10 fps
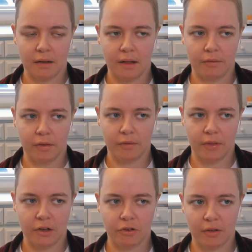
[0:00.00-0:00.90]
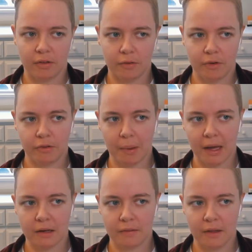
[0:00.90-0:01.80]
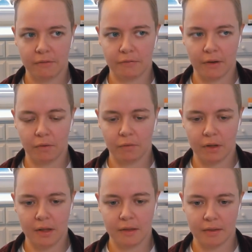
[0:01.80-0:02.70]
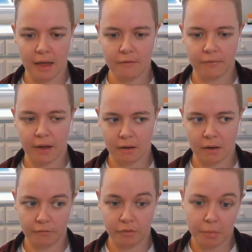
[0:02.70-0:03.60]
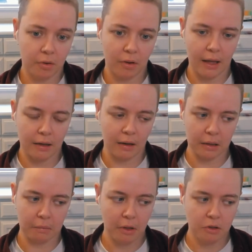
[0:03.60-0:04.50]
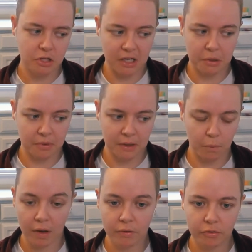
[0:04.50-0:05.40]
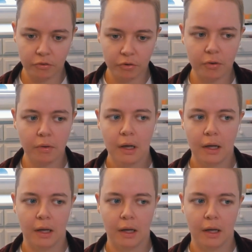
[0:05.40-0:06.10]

a level of like trust and respect that felt really safe and comfortable and like genuinely was true